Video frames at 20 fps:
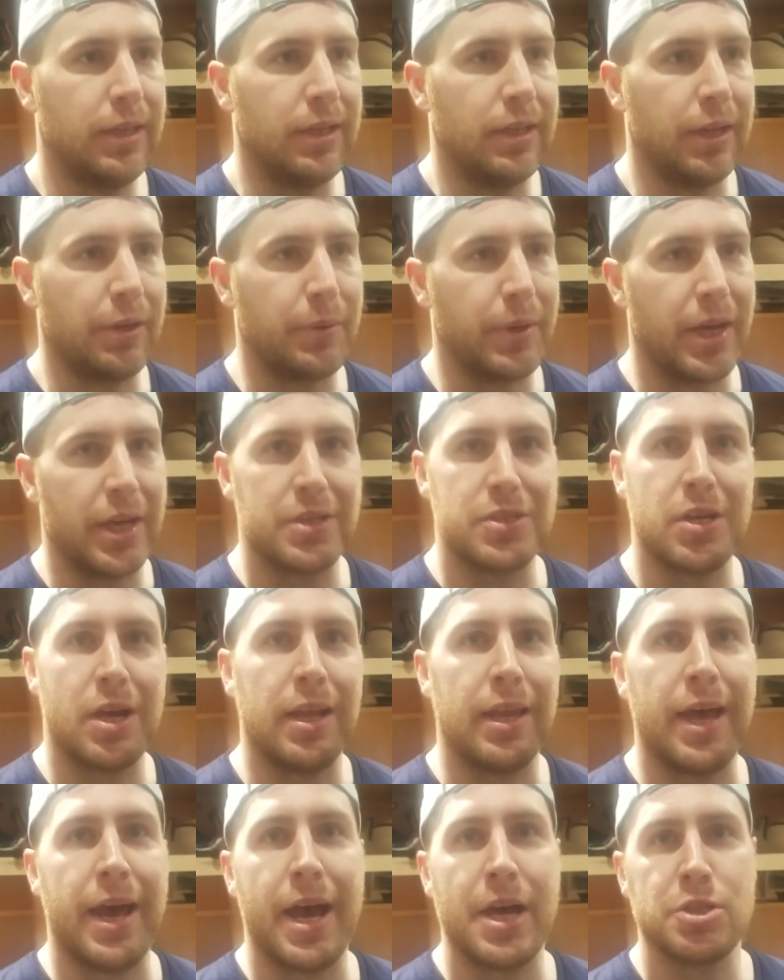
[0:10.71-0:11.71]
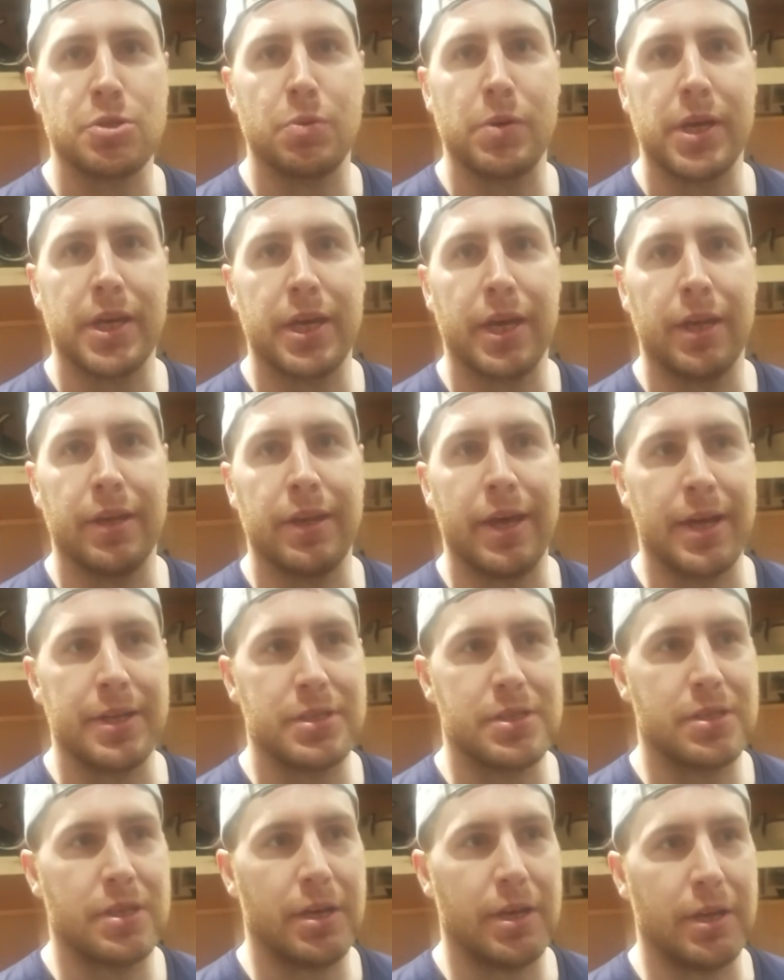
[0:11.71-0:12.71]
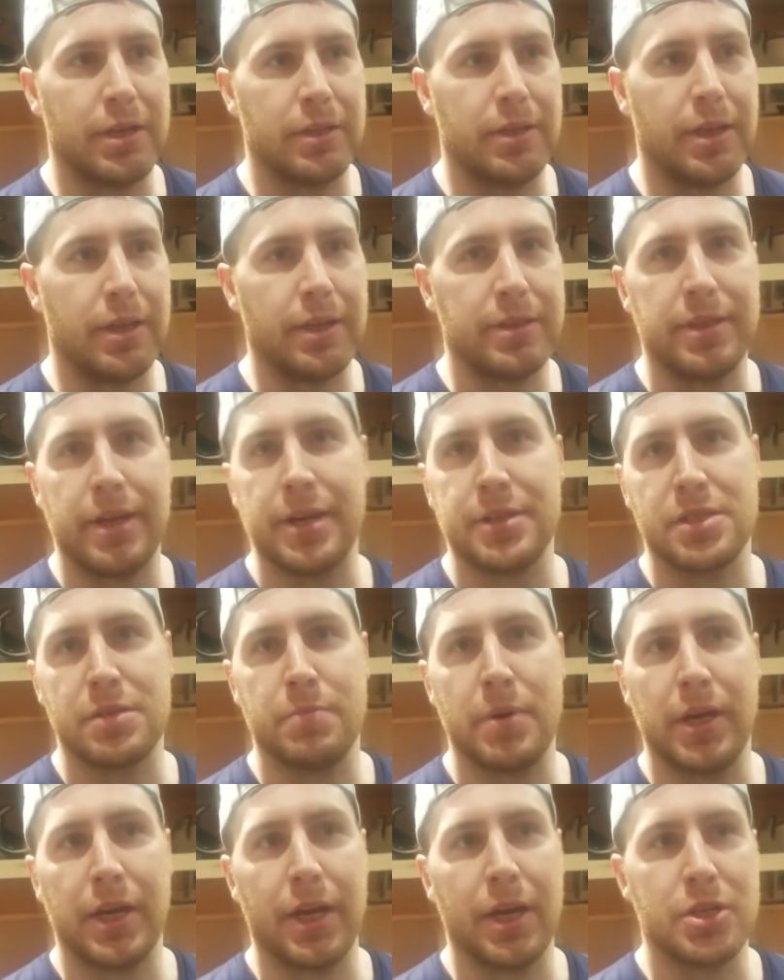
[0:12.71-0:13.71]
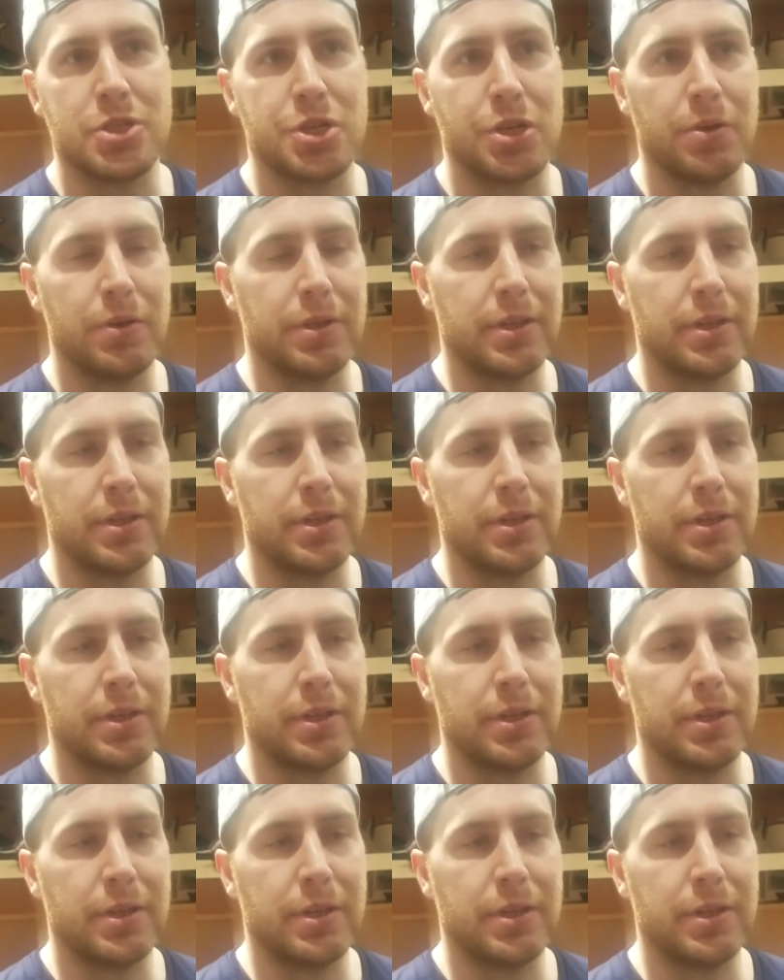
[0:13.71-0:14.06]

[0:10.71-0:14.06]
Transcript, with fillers: like we kind of saw last weekend, that's the, the that's the big issue.